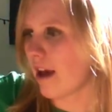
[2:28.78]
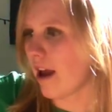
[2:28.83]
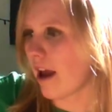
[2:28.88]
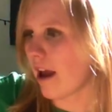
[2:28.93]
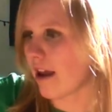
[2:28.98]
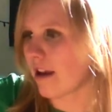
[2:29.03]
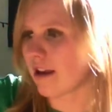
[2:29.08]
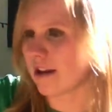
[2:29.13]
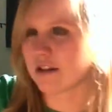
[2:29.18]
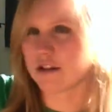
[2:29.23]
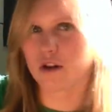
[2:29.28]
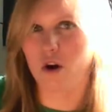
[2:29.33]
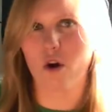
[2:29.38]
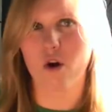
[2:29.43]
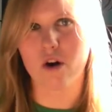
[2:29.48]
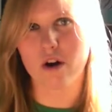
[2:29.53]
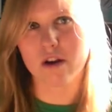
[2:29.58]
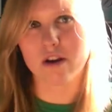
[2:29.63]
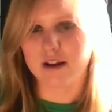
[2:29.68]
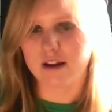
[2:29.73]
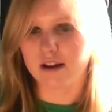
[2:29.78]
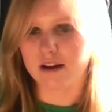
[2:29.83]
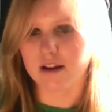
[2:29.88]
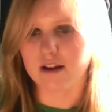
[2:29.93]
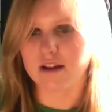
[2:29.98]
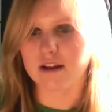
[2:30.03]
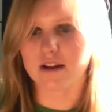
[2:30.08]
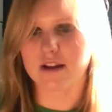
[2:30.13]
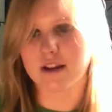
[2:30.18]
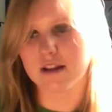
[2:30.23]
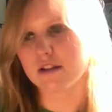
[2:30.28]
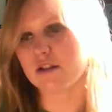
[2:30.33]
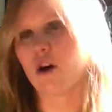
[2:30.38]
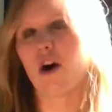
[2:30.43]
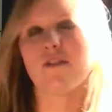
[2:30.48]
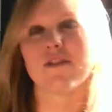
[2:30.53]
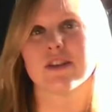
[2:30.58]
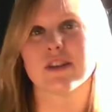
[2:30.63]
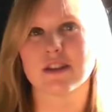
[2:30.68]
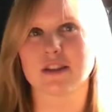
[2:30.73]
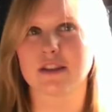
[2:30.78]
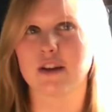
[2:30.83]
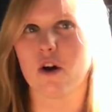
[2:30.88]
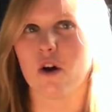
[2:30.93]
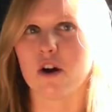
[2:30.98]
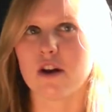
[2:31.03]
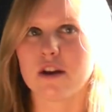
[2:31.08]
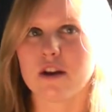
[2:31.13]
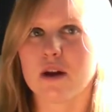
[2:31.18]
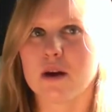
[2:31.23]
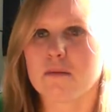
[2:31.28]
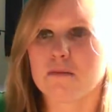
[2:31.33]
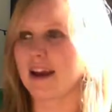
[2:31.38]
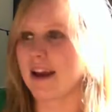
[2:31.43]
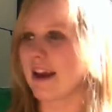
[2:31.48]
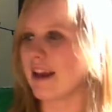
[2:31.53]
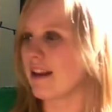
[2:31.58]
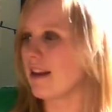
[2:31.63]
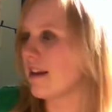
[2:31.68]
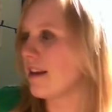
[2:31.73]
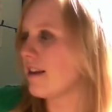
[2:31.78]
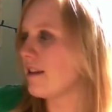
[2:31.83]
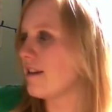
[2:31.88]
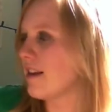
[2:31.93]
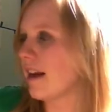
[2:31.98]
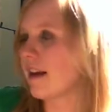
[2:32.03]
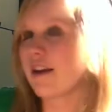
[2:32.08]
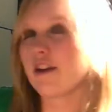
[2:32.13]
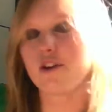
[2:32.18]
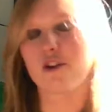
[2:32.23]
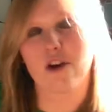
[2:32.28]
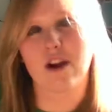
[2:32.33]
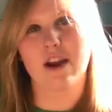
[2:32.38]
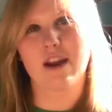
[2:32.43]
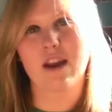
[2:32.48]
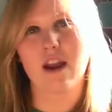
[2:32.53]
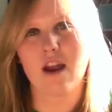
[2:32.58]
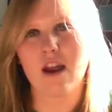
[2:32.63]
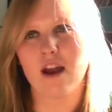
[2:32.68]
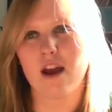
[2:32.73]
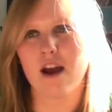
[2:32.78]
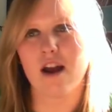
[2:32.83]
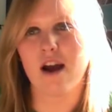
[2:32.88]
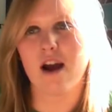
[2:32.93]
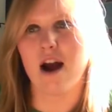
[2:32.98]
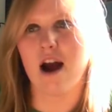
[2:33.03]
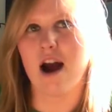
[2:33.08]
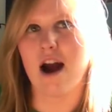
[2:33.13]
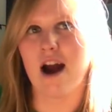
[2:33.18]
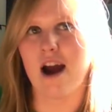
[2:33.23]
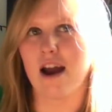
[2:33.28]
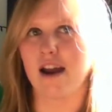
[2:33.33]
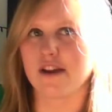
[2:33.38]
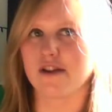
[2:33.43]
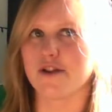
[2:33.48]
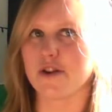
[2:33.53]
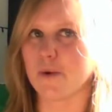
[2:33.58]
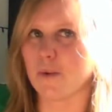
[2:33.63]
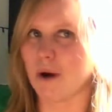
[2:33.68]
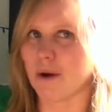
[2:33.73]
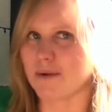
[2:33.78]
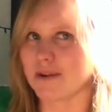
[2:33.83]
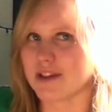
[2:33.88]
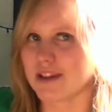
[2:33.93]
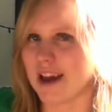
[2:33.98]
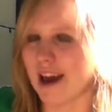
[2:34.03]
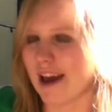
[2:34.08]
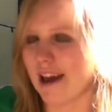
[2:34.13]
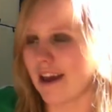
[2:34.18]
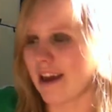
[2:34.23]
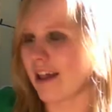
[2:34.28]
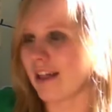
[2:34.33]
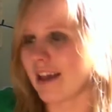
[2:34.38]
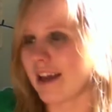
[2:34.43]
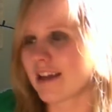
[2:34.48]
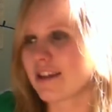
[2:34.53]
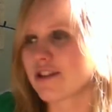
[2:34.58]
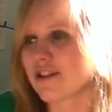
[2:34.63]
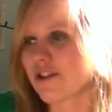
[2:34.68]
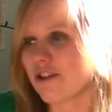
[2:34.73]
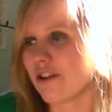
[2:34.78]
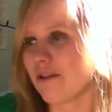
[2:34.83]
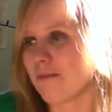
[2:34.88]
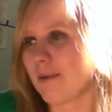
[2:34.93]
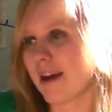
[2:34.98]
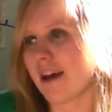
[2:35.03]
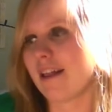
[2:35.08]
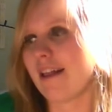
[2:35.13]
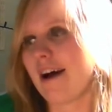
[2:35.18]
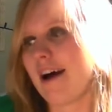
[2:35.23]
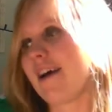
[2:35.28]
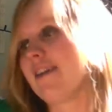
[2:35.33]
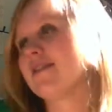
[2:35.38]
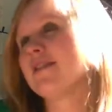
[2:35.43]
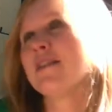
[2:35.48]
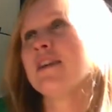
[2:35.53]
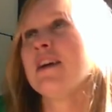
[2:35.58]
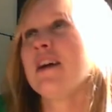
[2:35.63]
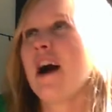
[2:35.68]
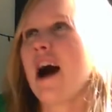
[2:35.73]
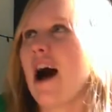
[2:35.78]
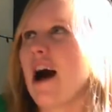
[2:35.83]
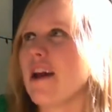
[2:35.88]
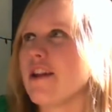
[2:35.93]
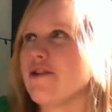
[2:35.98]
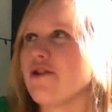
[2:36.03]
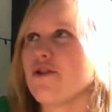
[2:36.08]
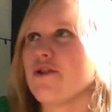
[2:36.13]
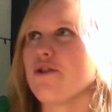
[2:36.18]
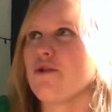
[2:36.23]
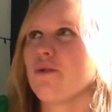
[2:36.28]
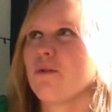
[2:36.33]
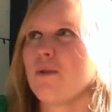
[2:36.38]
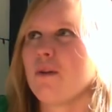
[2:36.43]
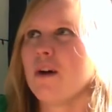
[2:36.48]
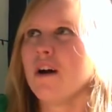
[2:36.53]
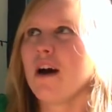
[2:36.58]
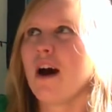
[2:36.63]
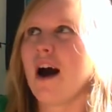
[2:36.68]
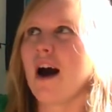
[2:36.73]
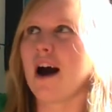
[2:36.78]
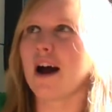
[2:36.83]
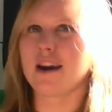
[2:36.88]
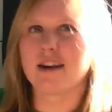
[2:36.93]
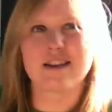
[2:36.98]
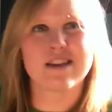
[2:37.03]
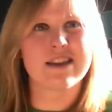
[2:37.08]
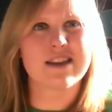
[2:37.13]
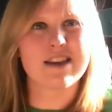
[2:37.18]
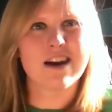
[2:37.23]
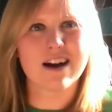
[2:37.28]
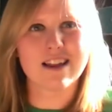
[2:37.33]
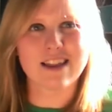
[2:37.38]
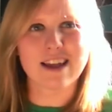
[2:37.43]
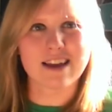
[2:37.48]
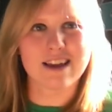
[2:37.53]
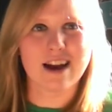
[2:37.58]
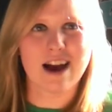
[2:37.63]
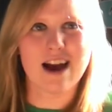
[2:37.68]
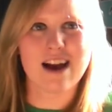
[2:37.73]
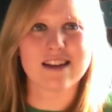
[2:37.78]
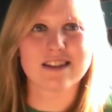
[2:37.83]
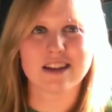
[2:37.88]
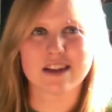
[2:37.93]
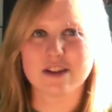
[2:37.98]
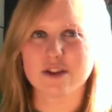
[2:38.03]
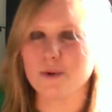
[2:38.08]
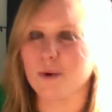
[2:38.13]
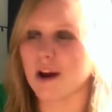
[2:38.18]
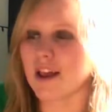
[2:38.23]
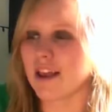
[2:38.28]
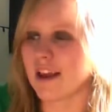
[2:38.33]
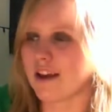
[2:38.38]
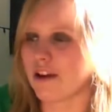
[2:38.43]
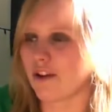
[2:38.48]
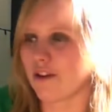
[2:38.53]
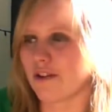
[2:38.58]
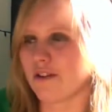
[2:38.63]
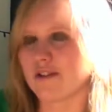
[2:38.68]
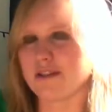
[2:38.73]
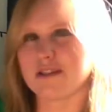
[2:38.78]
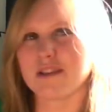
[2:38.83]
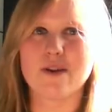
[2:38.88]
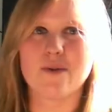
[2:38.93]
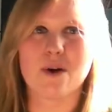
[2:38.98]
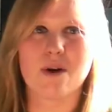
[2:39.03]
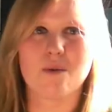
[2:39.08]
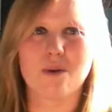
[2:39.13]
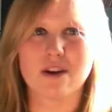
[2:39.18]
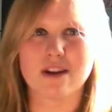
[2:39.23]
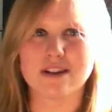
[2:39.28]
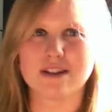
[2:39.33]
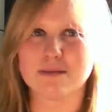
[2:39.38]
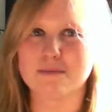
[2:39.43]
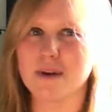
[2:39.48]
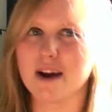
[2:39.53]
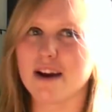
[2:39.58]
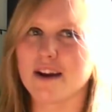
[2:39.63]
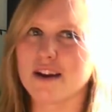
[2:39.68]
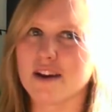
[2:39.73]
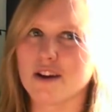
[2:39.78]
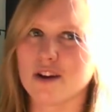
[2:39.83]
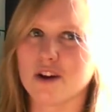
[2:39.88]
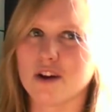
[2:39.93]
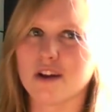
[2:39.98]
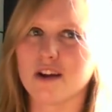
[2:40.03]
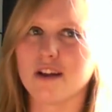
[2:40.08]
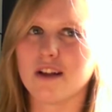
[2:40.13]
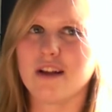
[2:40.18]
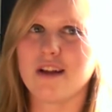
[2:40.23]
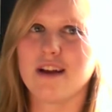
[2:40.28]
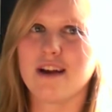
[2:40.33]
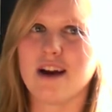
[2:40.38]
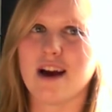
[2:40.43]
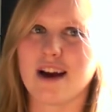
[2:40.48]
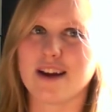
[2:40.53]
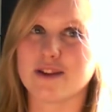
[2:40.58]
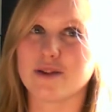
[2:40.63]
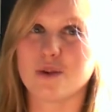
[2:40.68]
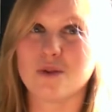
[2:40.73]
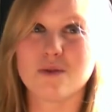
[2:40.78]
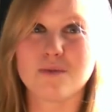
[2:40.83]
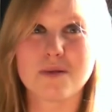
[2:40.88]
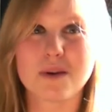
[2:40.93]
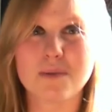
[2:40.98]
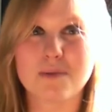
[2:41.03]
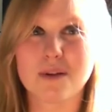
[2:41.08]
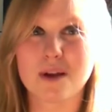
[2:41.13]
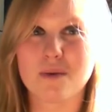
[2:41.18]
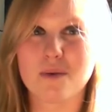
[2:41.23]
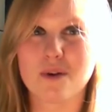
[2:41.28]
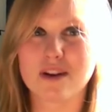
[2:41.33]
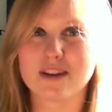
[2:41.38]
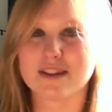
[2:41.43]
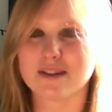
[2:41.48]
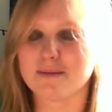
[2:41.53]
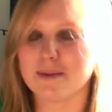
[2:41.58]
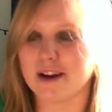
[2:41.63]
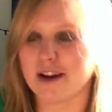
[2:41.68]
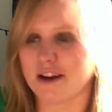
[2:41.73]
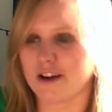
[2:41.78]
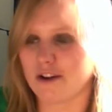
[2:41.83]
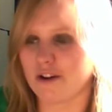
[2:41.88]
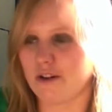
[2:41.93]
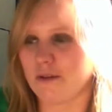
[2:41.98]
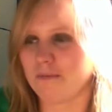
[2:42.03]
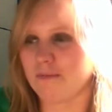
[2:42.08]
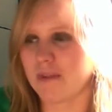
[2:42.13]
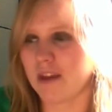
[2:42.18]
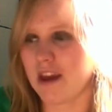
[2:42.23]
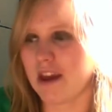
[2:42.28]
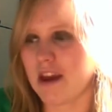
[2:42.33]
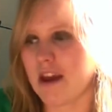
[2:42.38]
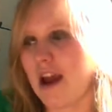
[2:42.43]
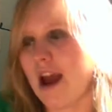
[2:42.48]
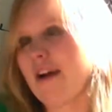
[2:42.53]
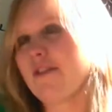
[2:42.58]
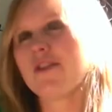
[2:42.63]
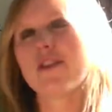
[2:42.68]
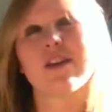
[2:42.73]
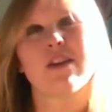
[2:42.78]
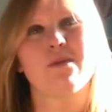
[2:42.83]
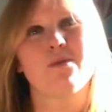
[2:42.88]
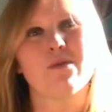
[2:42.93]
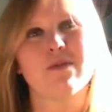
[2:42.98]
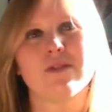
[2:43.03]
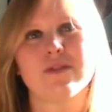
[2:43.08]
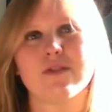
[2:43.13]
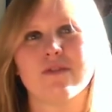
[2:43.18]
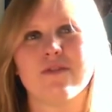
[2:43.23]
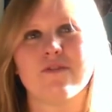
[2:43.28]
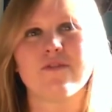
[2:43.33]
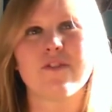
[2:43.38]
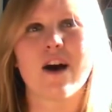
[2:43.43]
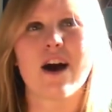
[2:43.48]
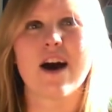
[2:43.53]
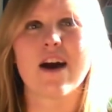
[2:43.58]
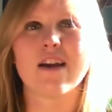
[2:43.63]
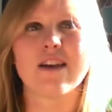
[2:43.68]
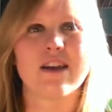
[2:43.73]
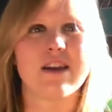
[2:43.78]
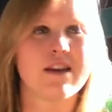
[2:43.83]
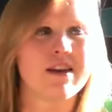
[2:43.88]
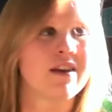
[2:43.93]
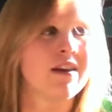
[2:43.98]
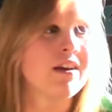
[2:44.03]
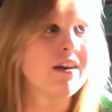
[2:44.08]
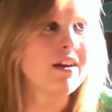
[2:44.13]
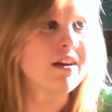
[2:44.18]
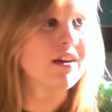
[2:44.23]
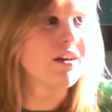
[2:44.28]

and it's on, it's obviously on. In 2nd grade, I knew I was gay. I liked a girl in my class. I knew I did not like guys. I knew I liked girls. I knew I wanted to marry a girl. I told people I wanted to marry a girl. Everything was fine and